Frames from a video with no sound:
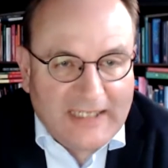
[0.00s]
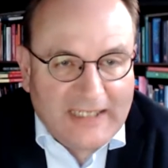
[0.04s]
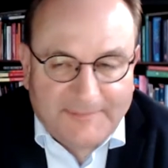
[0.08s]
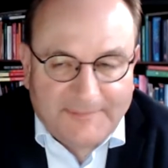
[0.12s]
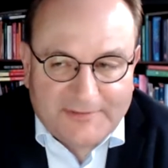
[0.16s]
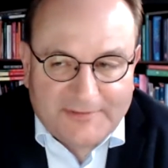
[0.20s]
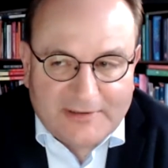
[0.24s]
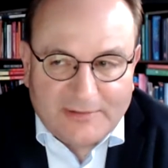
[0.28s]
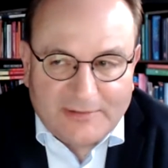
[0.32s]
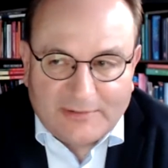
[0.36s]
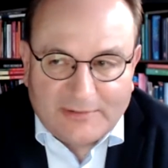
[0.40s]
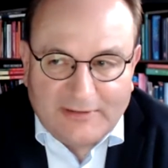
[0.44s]

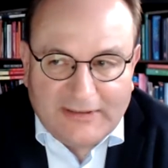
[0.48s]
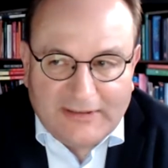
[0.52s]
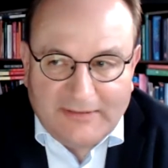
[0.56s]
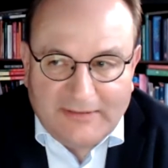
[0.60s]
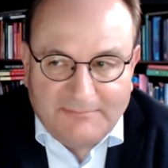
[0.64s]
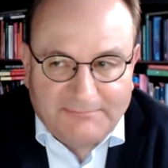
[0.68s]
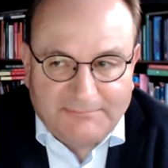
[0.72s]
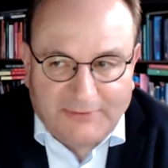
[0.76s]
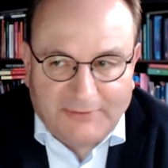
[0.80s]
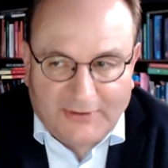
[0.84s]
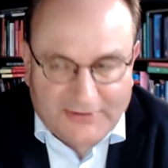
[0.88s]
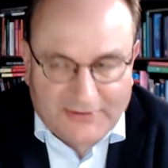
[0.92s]
absolutely
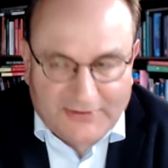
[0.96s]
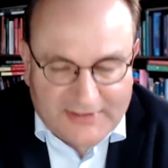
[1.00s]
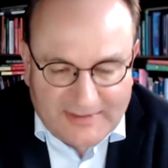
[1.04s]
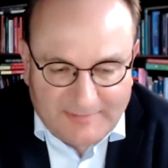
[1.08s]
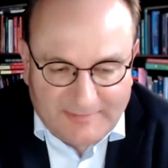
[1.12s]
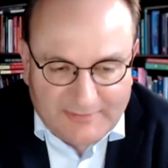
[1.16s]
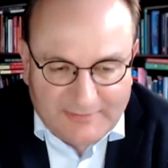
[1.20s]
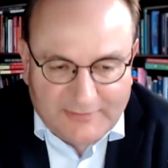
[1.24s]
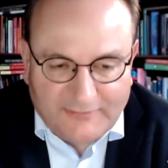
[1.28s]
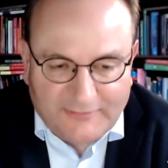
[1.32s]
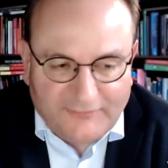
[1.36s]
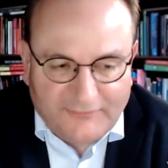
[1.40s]

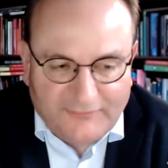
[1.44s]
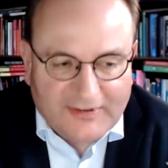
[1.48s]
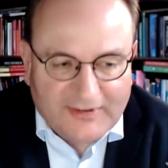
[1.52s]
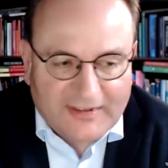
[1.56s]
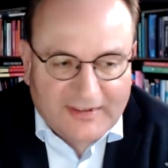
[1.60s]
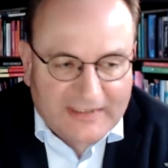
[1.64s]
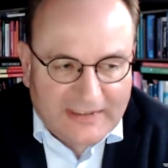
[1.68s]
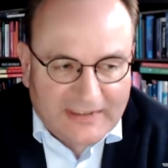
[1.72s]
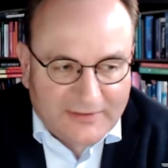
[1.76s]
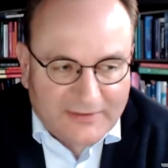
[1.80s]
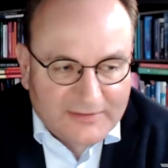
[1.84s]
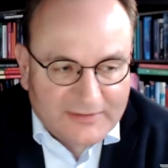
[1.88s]
impossible to
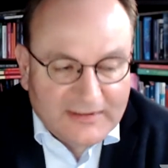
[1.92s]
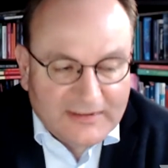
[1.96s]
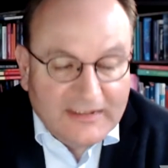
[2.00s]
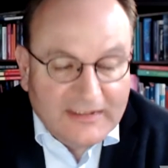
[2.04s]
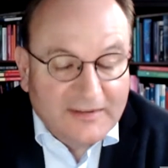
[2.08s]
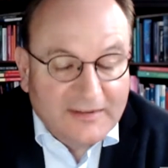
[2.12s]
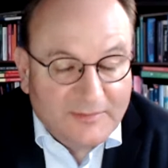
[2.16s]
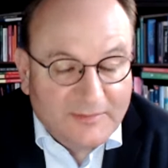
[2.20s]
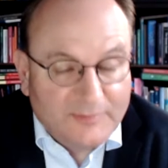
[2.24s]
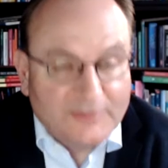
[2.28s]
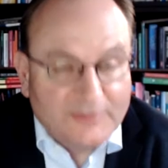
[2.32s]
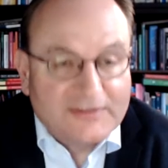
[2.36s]
figure out
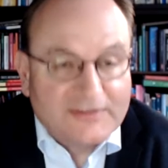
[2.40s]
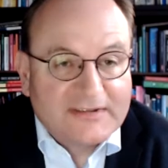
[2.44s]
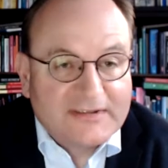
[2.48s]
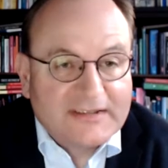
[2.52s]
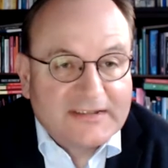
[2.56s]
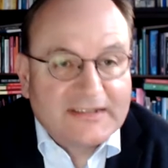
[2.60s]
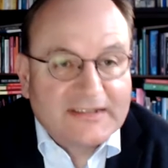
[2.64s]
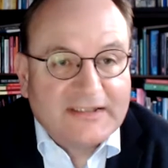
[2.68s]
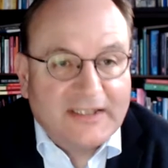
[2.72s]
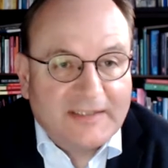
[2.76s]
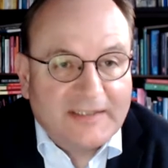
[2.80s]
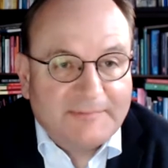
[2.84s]
what's
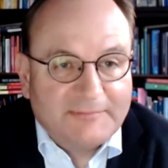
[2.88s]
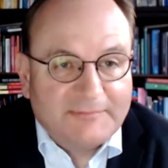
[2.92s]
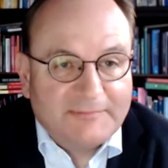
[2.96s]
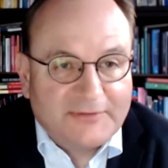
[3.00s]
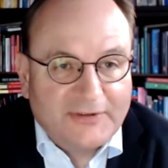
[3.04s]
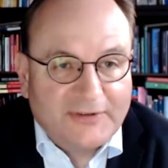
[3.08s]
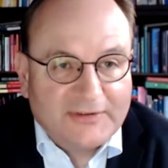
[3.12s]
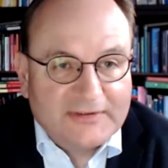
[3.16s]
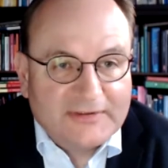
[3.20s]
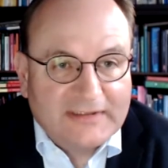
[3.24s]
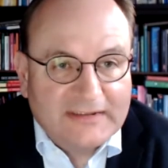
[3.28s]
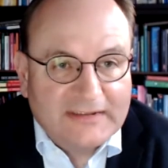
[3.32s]
the carbon
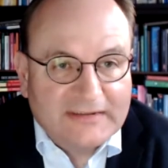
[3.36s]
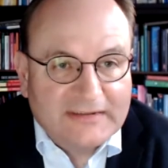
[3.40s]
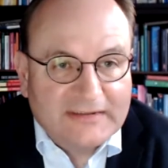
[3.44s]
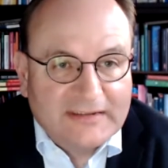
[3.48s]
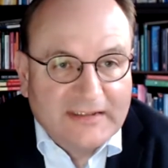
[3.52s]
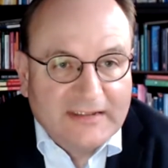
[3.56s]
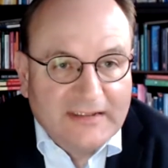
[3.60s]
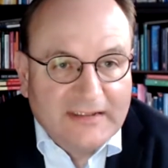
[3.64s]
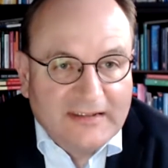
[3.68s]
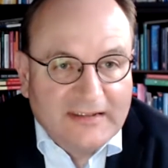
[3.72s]
content.